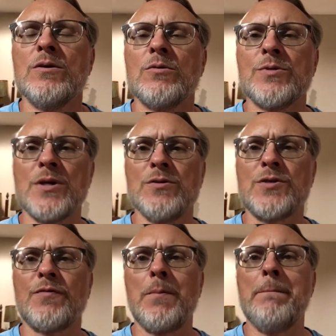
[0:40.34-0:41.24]
Results
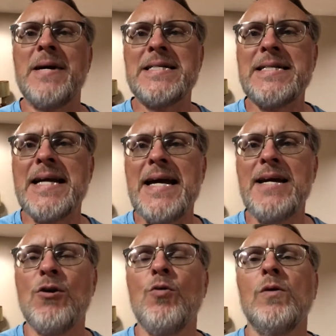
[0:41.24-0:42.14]
for Monday
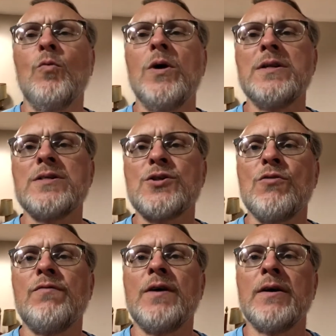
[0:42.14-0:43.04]
0 1 so
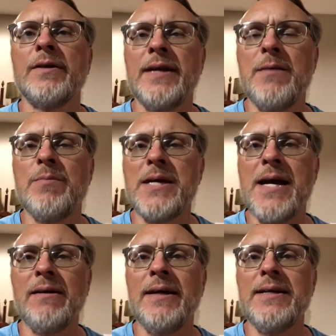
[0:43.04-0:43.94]
far in the
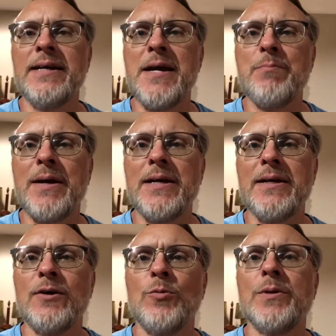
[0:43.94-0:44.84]
NBA, late game pending,
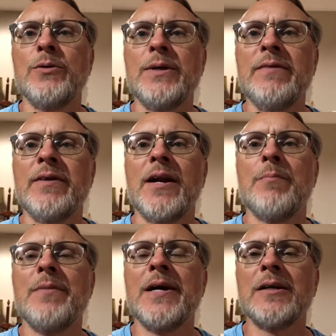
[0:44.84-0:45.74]
hoping to even it
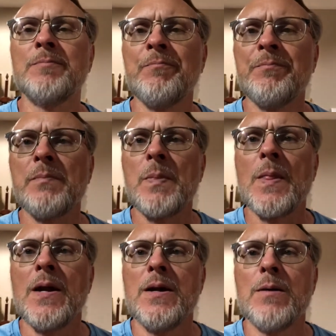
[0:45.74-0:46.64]
up there.
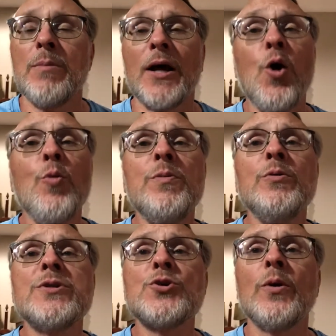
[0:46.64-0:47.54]
But I hope you
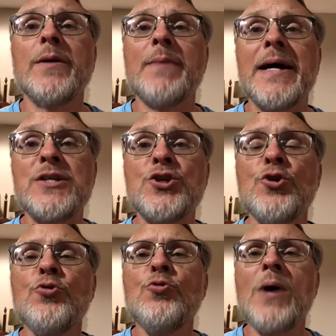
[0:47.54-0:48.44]
enjoyed my
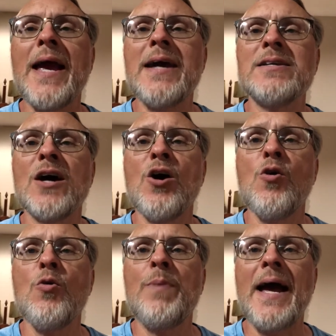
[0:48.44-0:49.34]
2 and
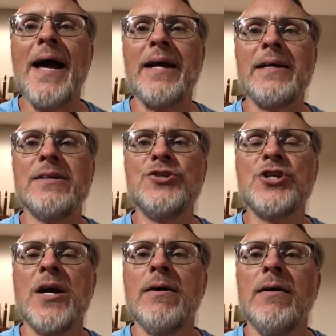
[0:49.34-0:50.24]
0 package
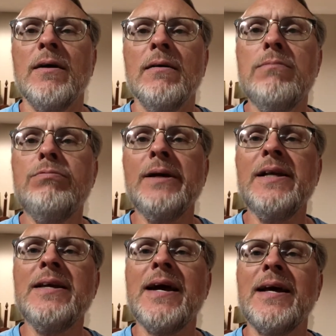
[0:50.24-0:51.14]
in
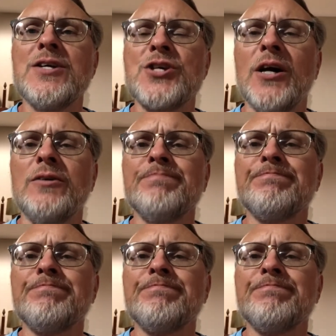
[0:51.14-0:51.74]
the NHL